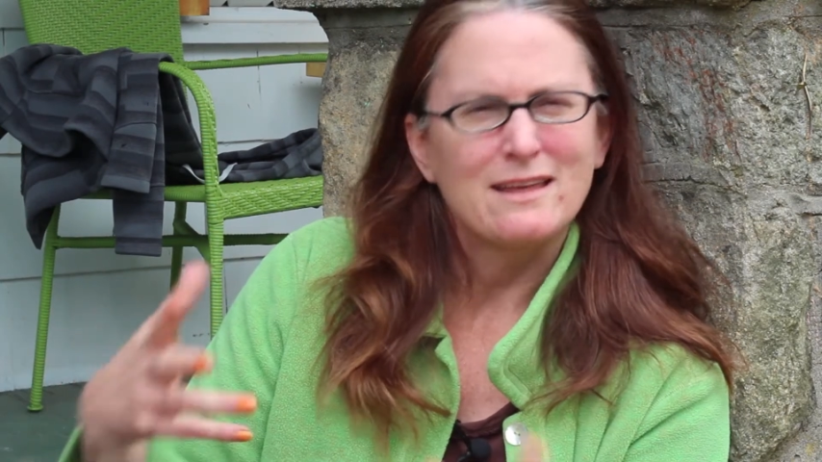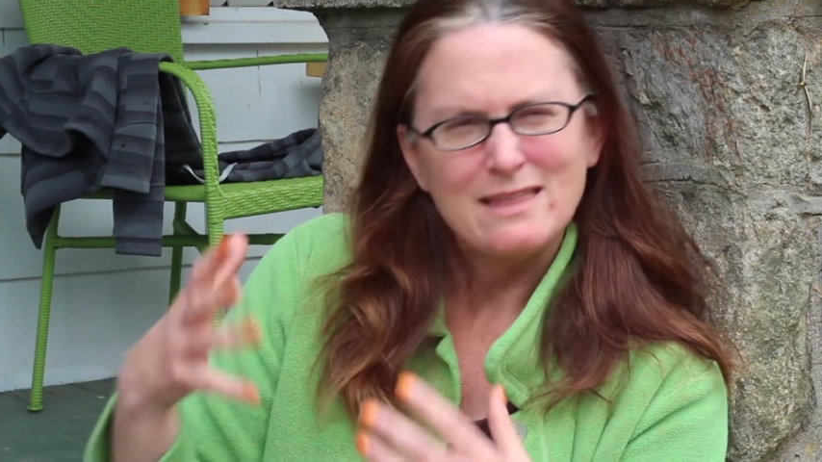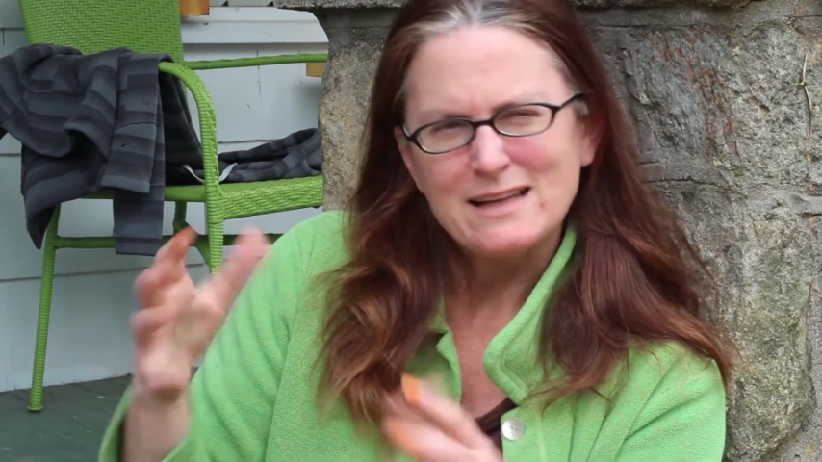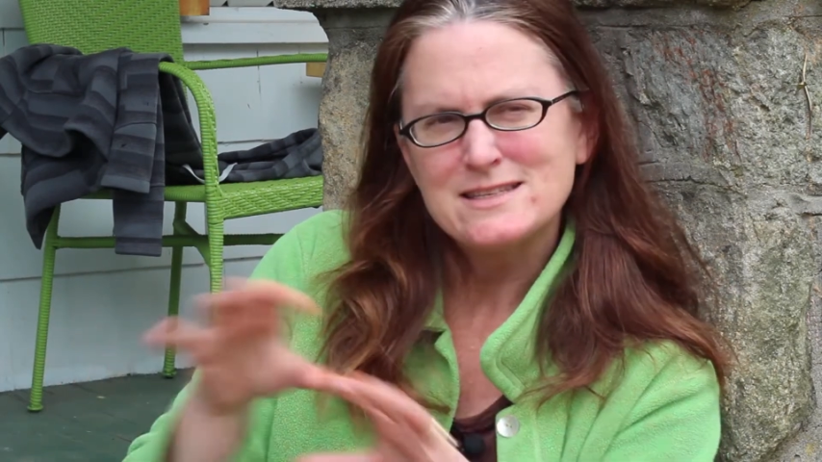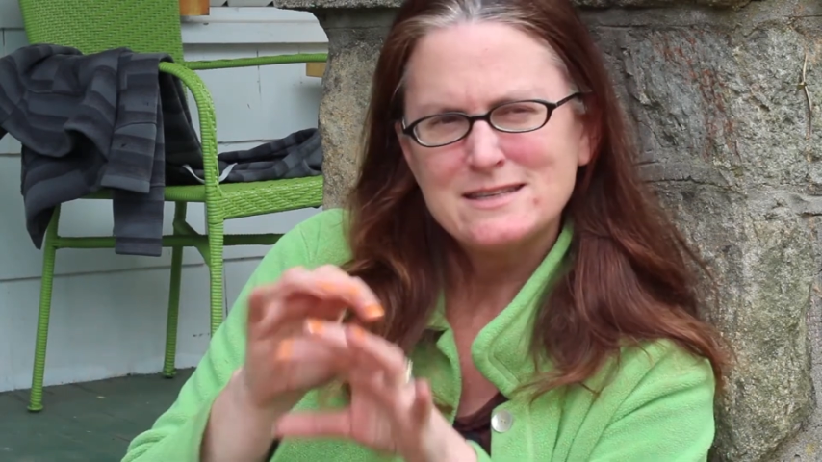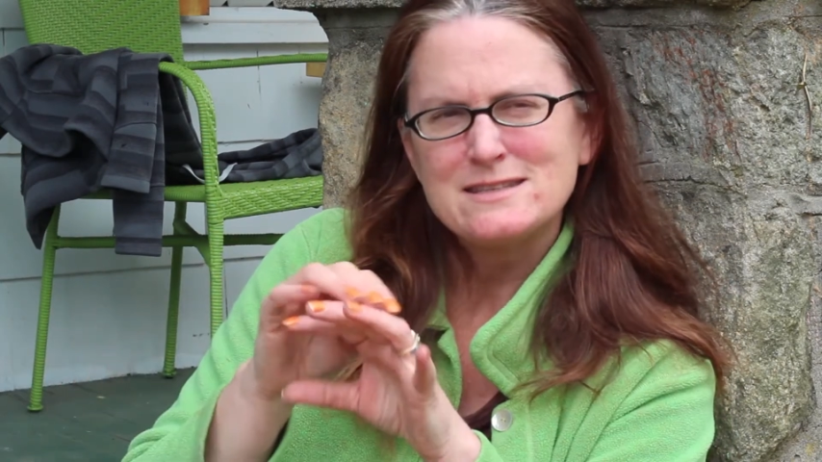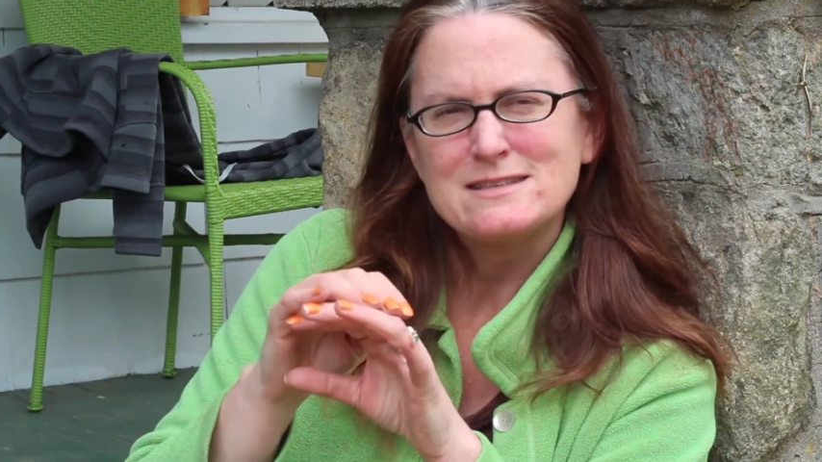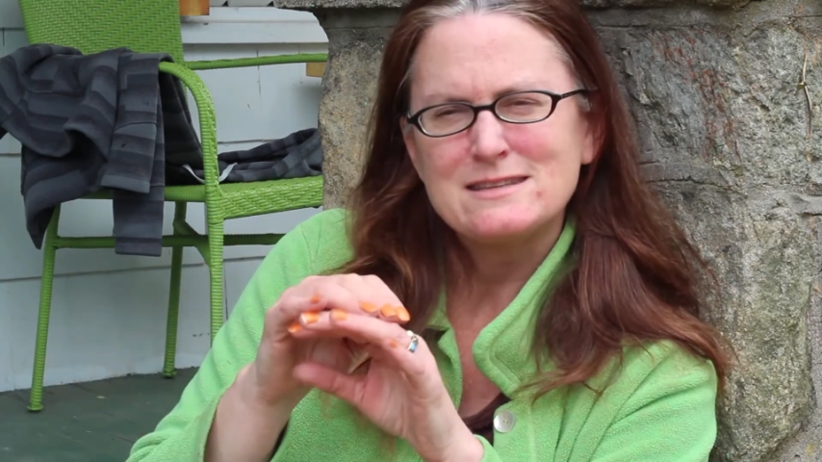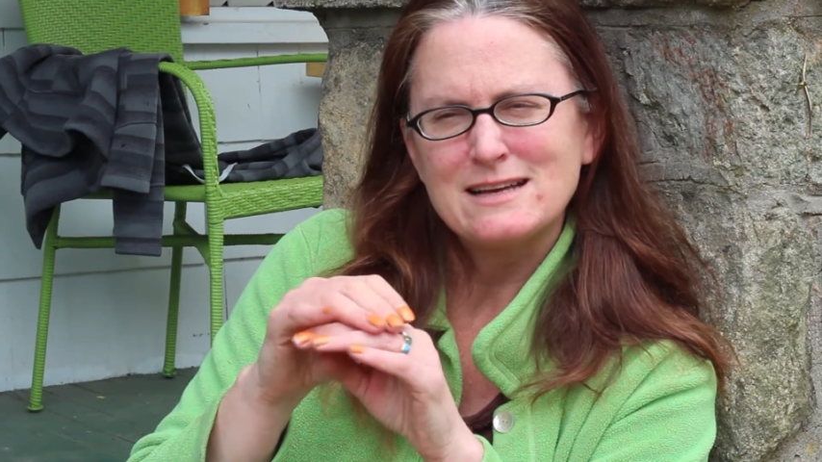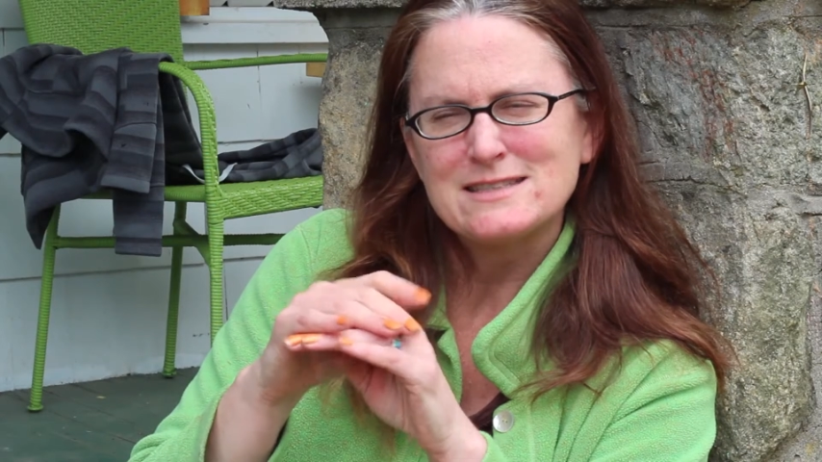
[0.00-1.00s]
Like that's
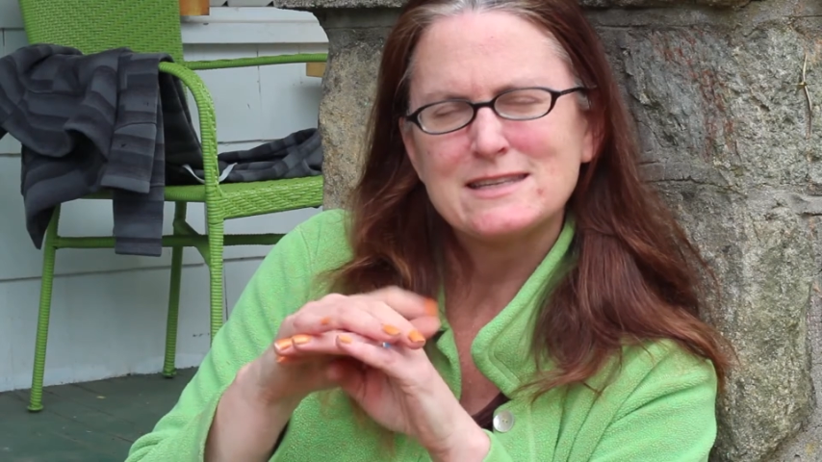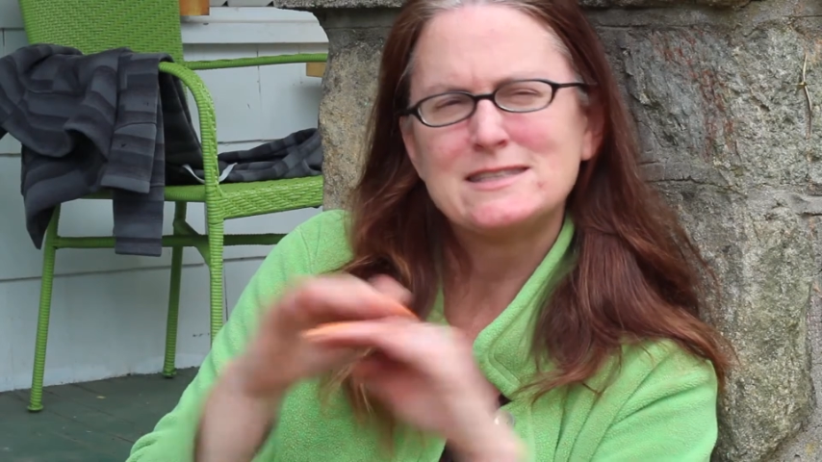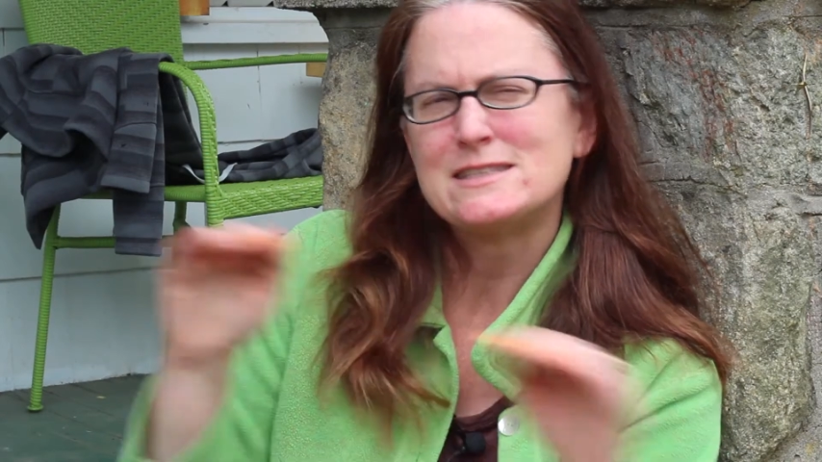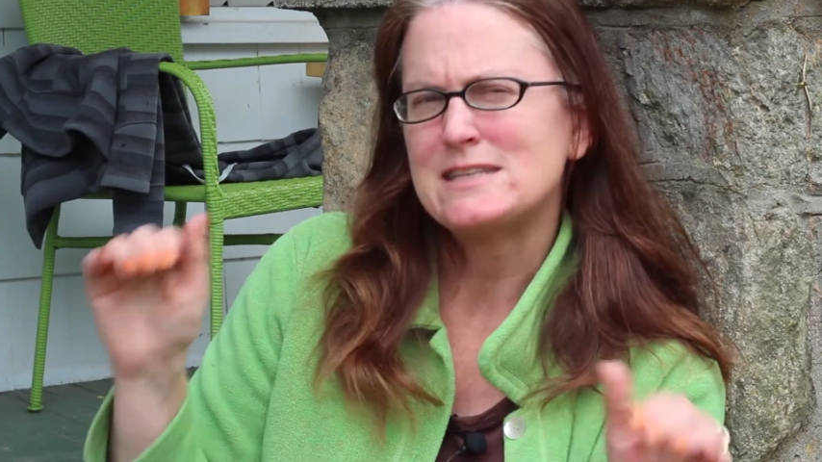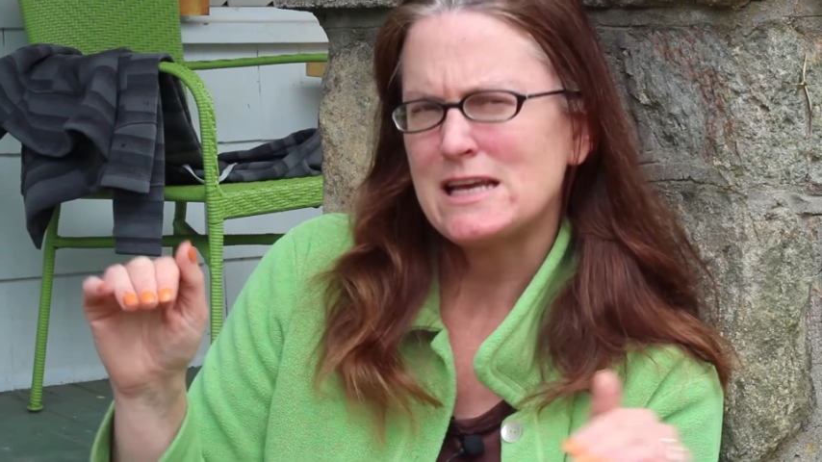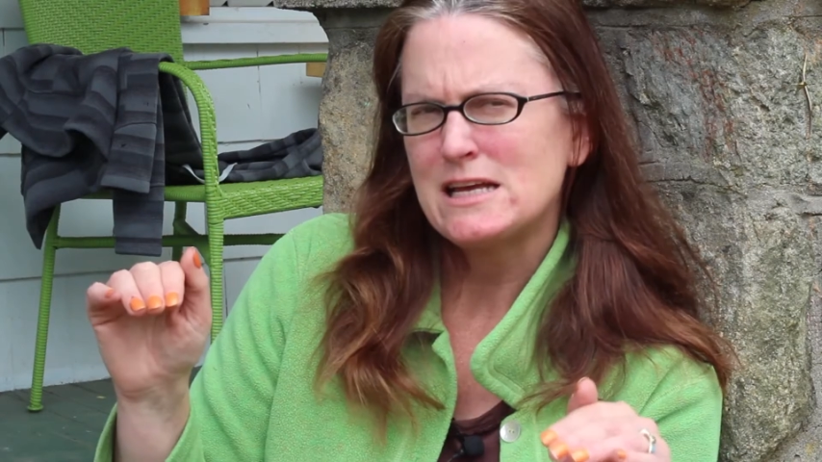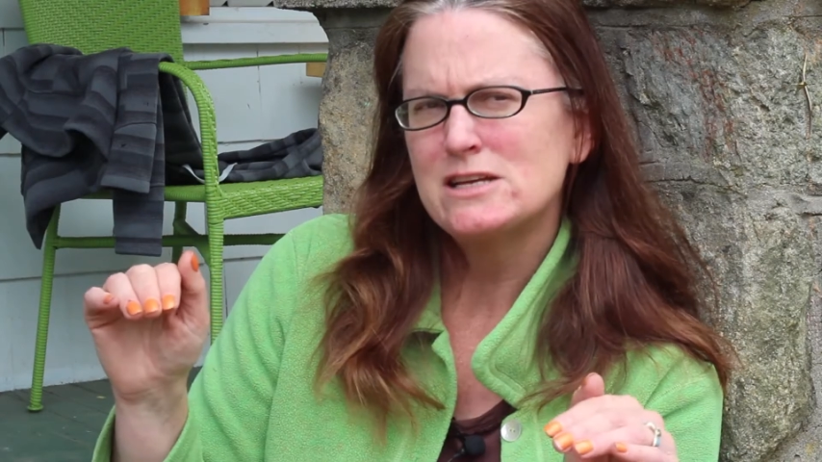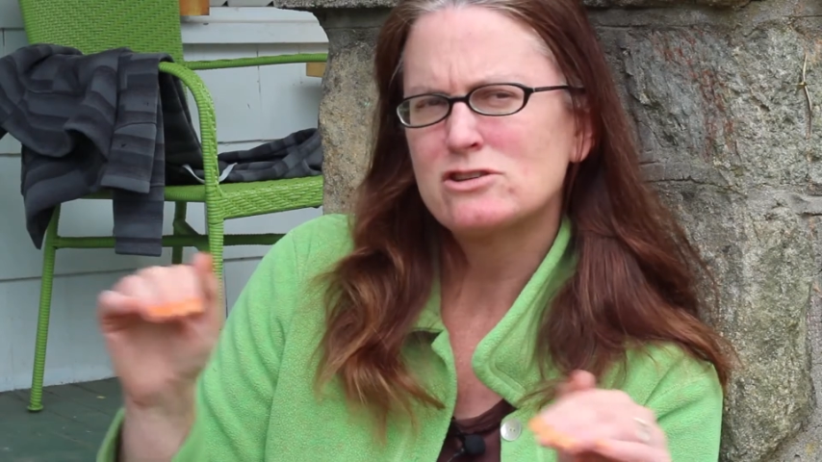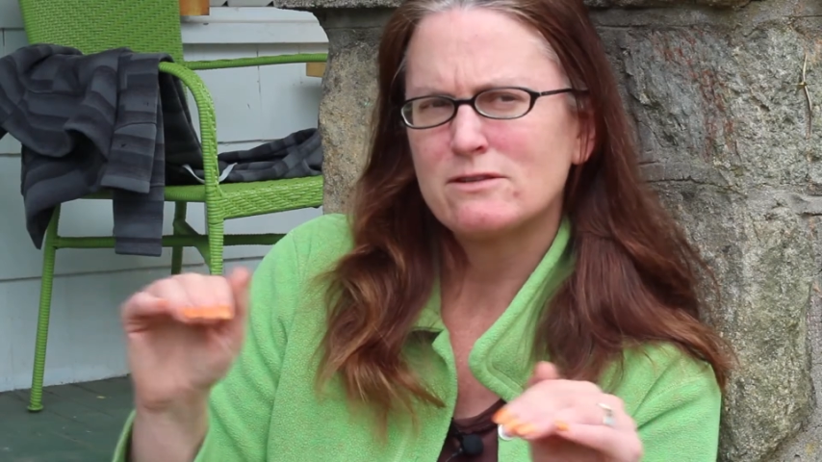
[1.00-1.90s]
a stage